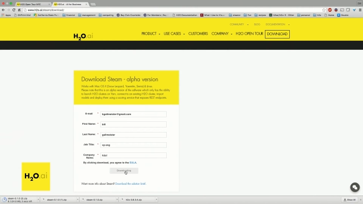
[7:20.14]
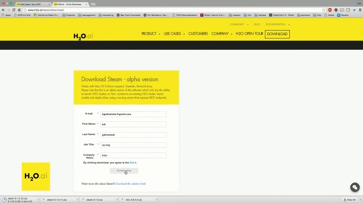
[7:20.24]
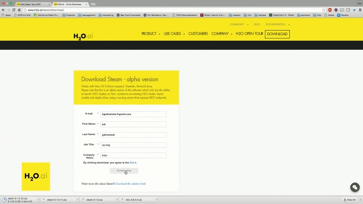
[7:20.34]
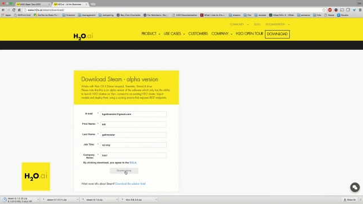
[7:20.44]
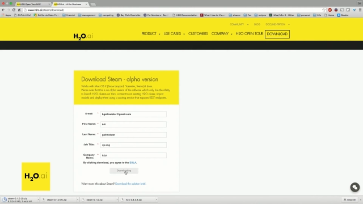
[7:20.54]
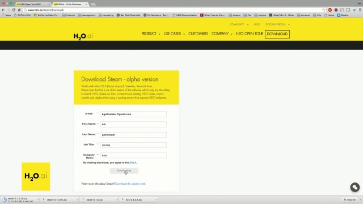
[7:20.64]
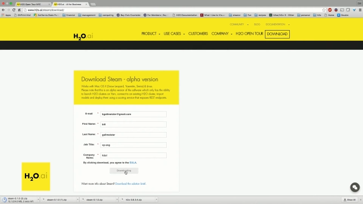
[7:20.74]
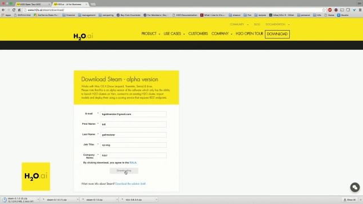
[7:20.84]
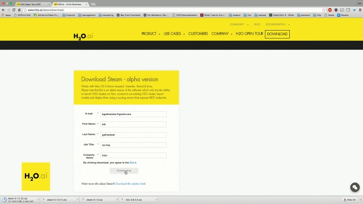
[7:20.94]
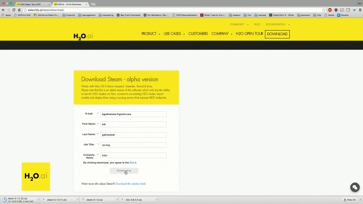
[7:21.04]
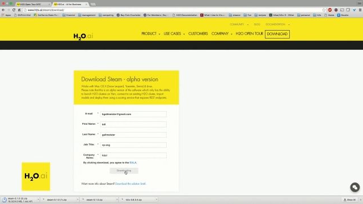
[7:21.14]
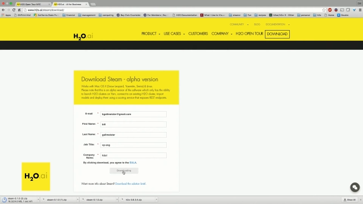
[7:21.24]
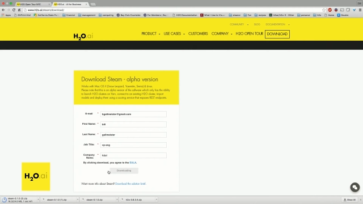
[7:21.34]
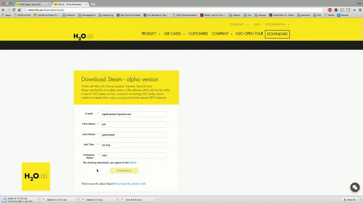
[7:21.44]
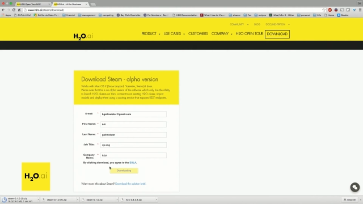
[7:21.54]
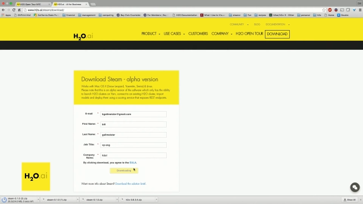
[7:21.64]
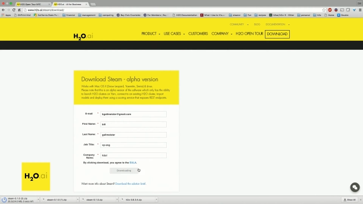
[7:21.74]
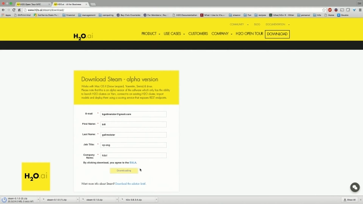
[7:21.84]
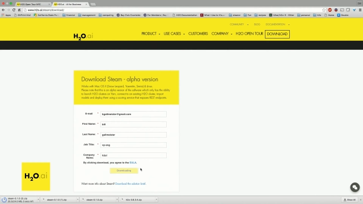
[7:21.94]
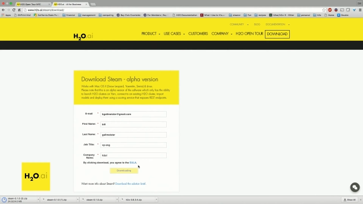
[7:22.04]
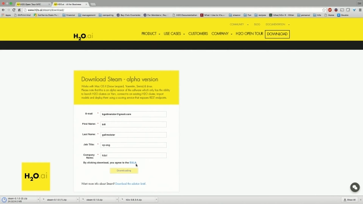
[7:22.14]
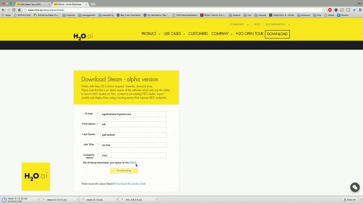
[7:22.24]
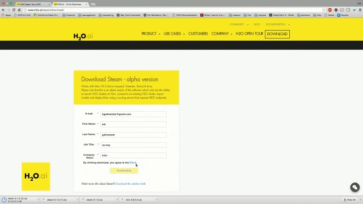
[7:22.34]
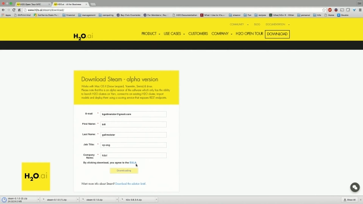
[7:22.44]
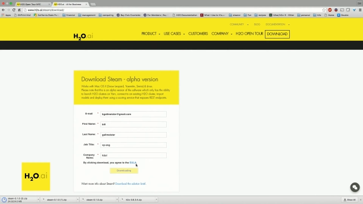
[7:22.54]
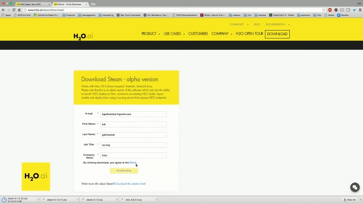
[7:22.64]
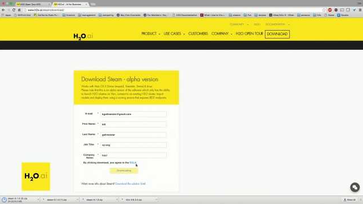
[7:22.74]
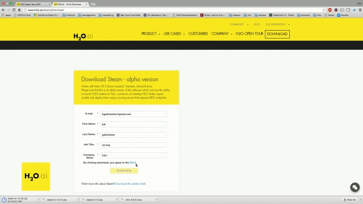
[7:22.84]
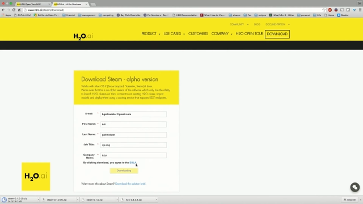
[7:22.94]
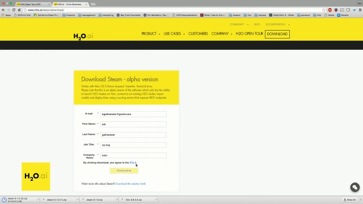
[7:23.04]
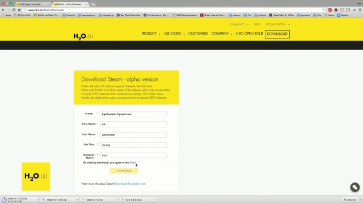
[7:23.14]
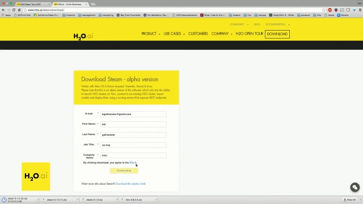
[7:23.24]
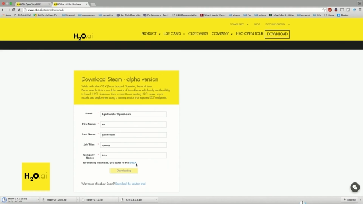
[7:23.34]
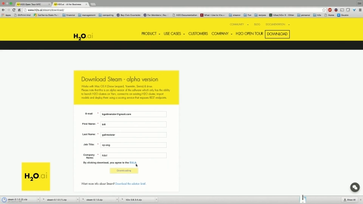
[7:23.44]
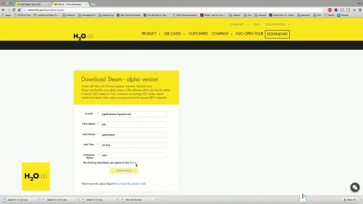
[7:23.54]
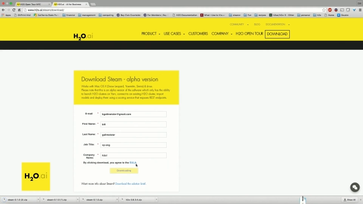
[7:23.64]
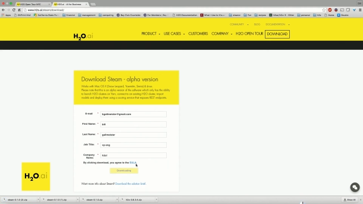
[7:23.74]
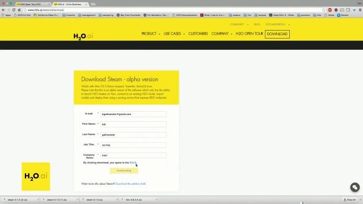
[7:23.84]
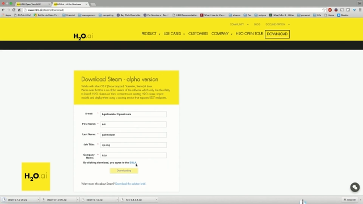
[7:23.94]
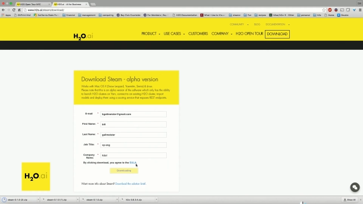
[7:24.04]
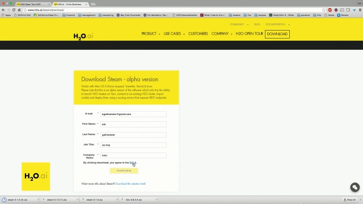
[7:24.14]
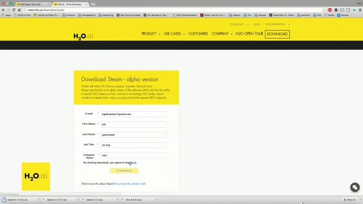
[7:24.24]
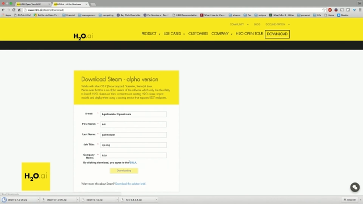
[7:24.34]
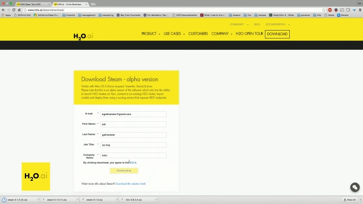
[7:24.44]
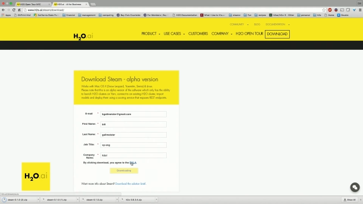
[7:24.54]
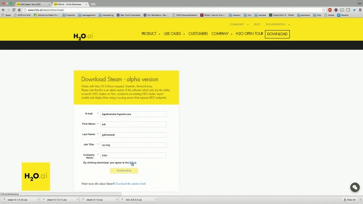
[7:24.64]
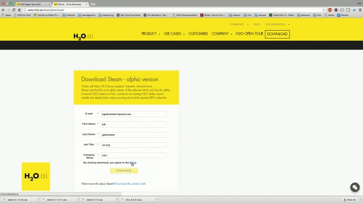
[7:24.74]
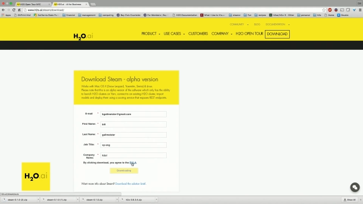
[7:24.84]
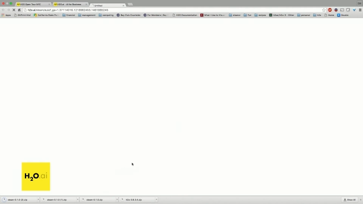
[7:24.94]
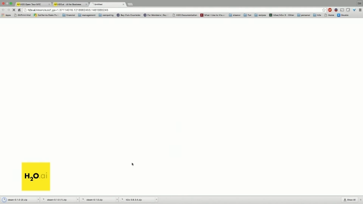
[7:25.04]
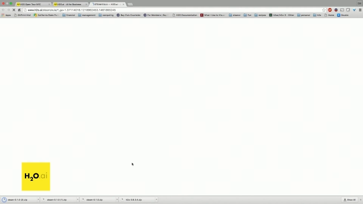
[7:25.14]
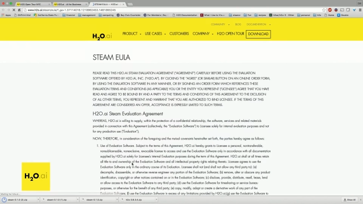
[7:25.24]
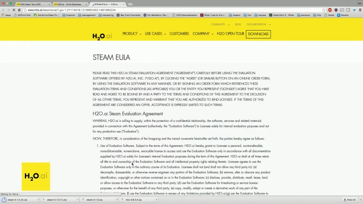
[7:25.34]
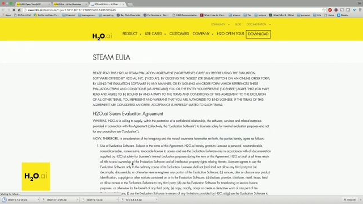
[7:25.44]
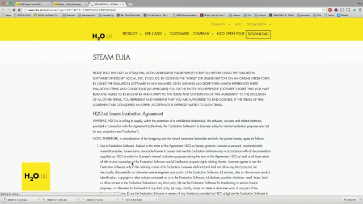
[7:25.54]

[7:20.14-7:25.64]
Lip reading: Nobody's mouth can be seen.